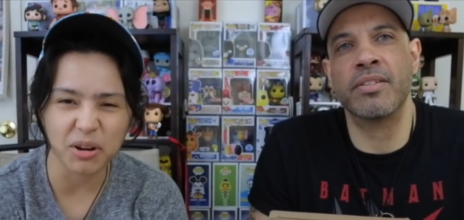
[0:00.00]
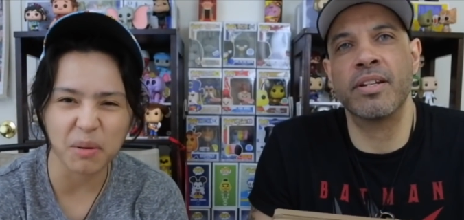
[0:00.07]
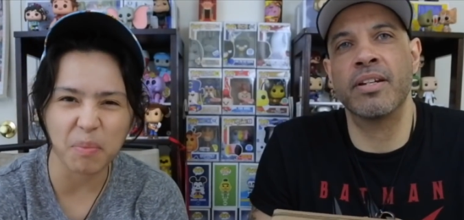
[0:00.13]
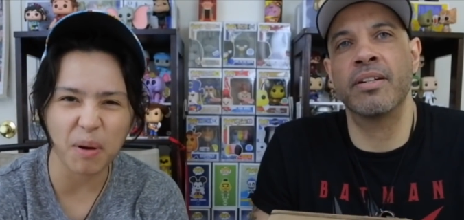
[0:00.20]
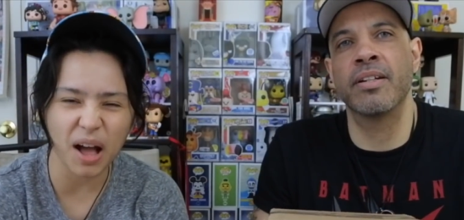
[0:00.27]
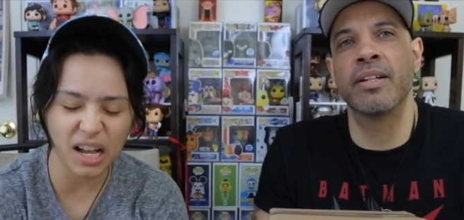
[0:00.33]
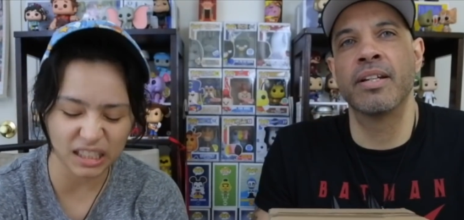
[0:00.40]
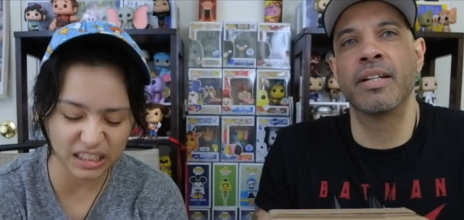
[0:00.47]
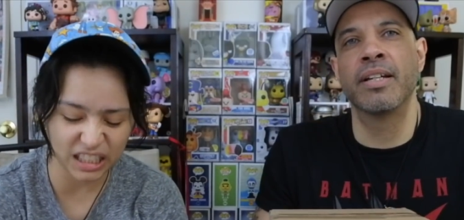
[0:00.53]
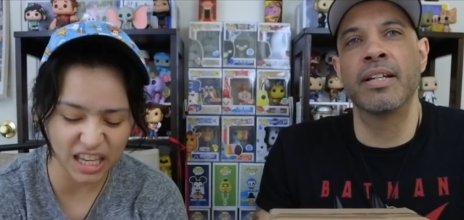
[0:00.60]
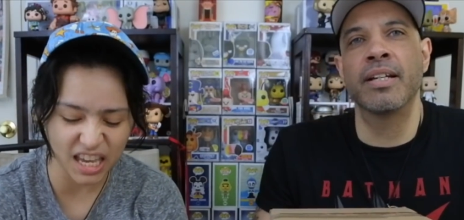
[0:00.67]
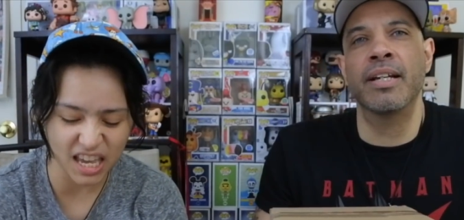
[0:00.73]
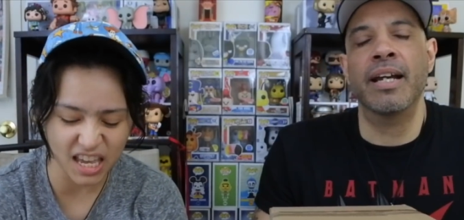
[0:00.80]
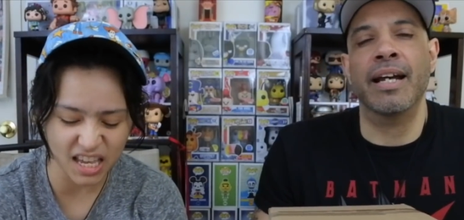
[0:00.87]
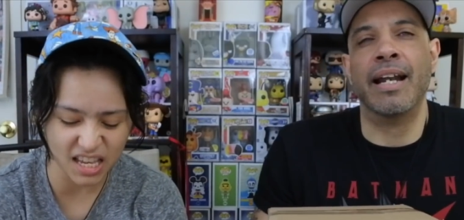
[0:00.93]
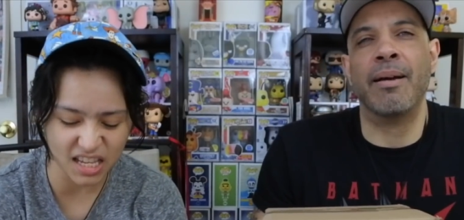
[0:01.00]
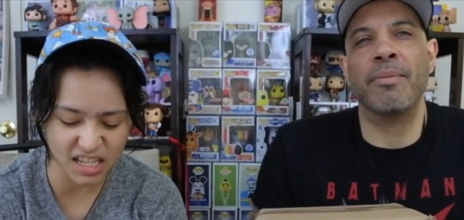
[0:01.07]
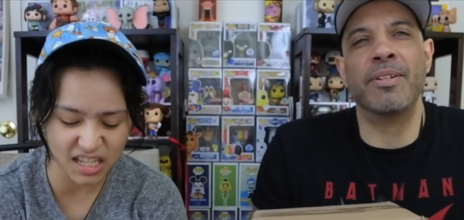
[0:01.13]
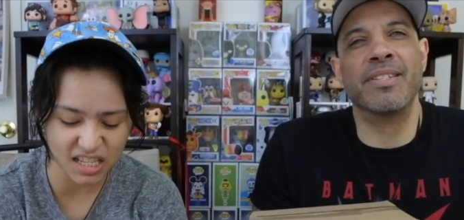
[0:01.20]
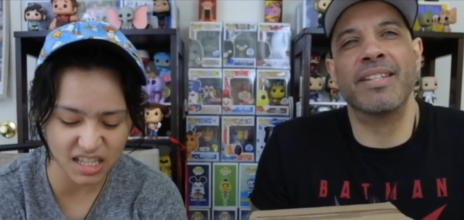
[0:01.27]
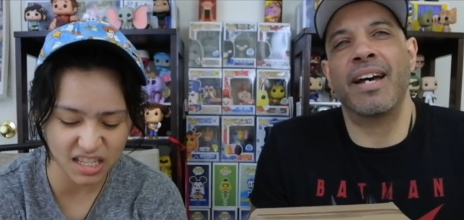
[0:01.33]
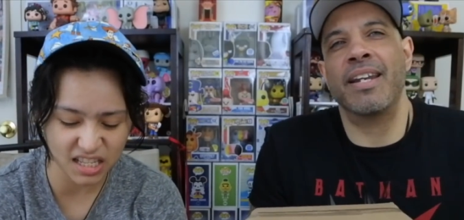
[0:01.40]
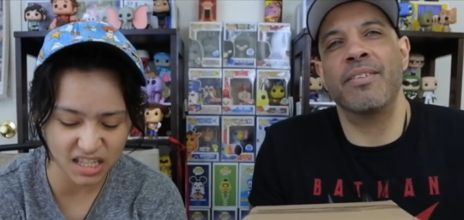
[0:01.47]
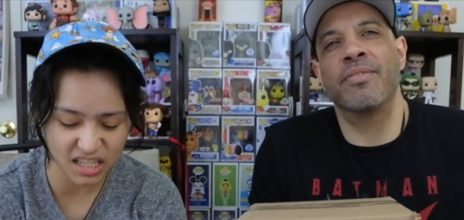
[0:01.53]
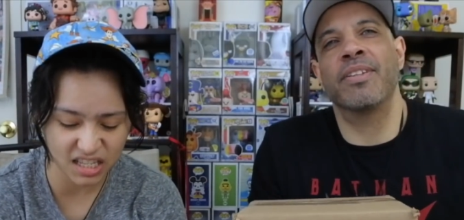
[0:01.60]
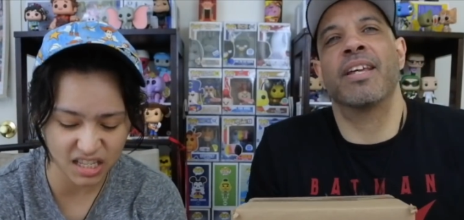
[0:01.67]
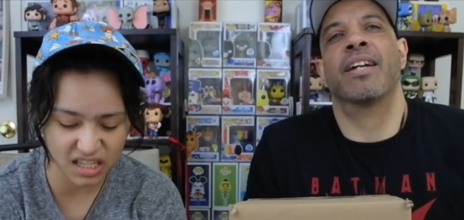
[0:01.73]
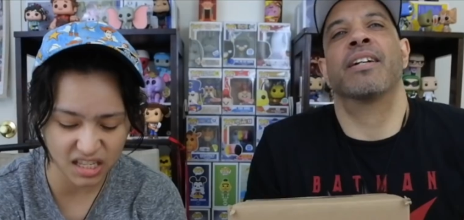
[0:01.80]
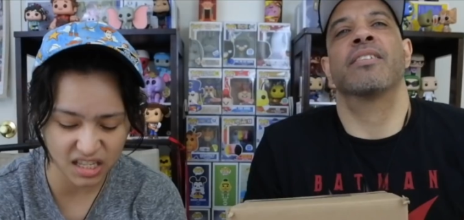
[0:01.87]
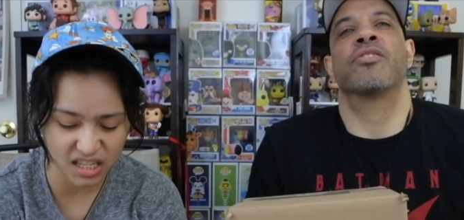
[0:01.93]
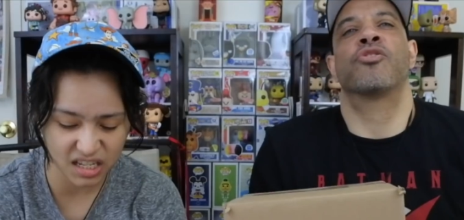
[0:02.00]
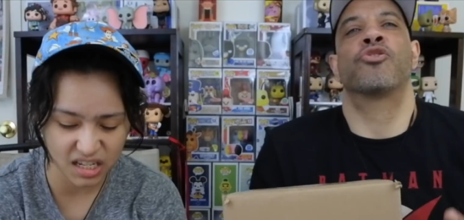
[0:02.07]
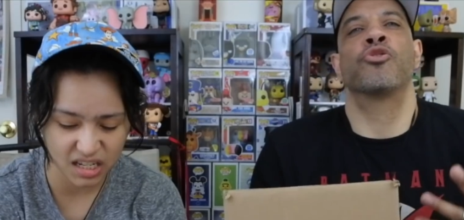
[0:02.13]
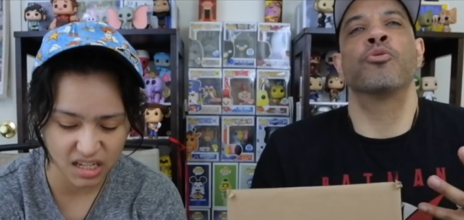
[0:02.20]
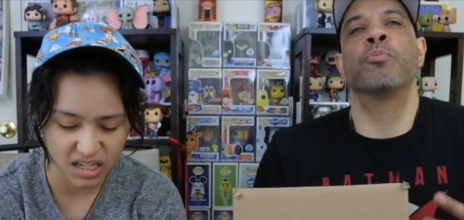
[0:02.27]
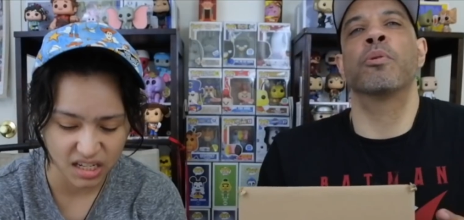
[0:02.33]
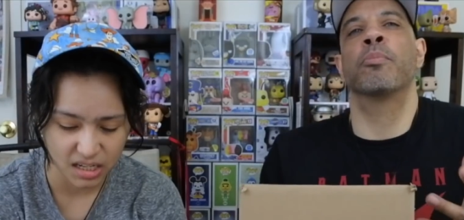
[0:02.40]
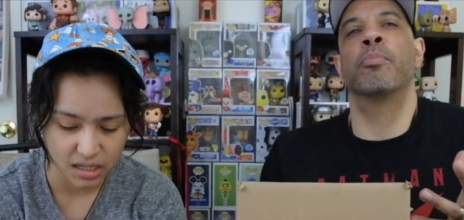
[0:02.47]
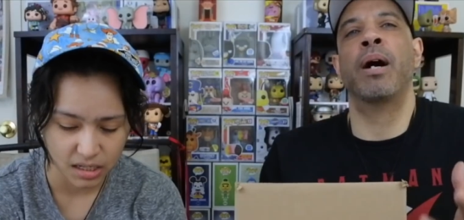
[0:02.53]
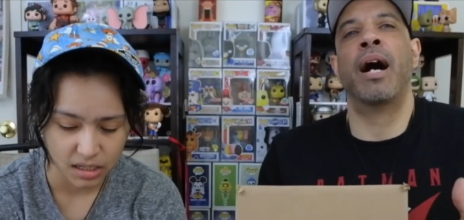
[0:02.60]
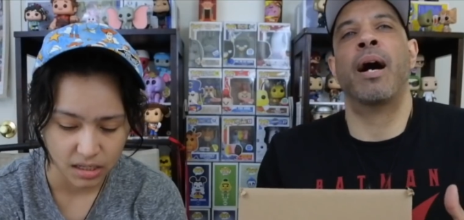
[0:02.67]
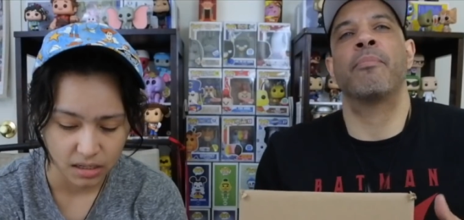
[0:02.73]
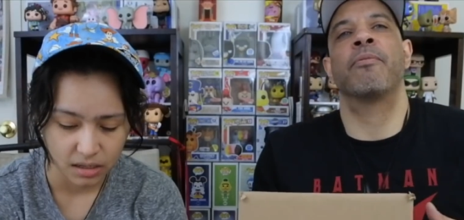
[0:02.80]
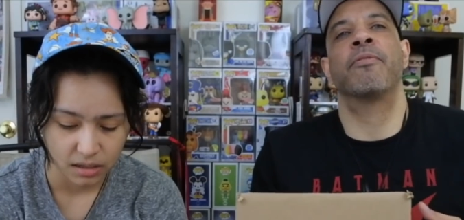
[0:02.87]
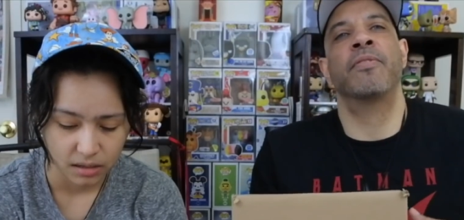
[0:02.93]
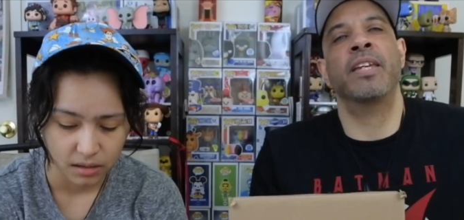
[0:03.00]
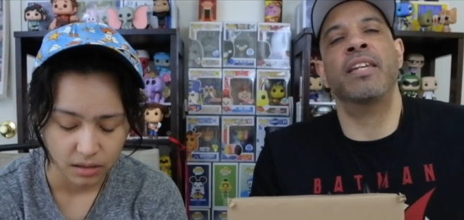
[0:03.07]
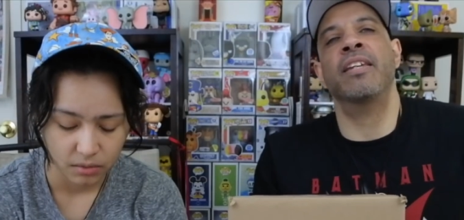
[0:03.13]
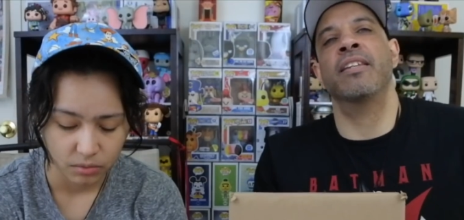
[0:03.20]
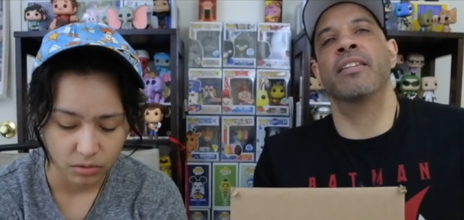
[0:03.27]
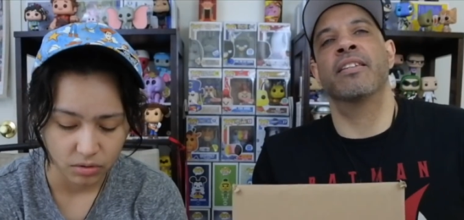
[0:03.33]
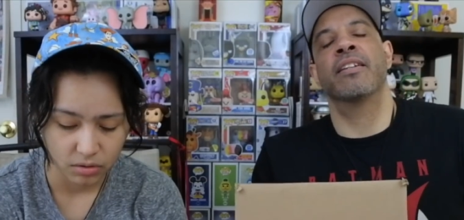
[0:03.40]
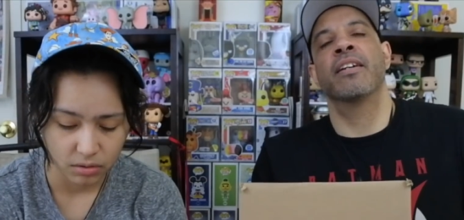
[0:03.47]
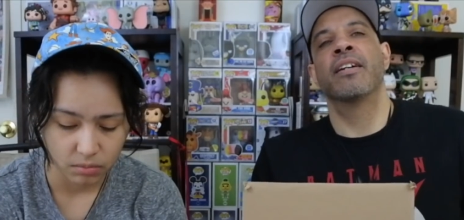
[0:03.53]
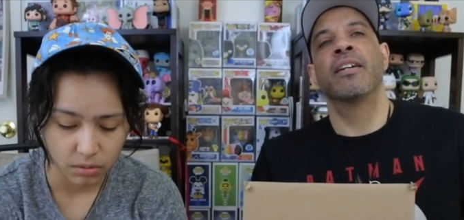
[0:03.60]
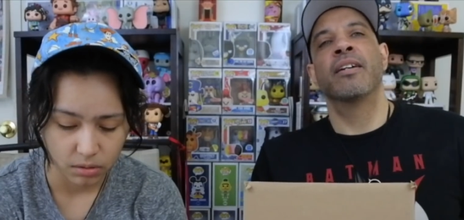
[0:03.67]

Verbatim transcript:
Speaker 1: mystery now. Boxes. And I was not even like a super pop fiend,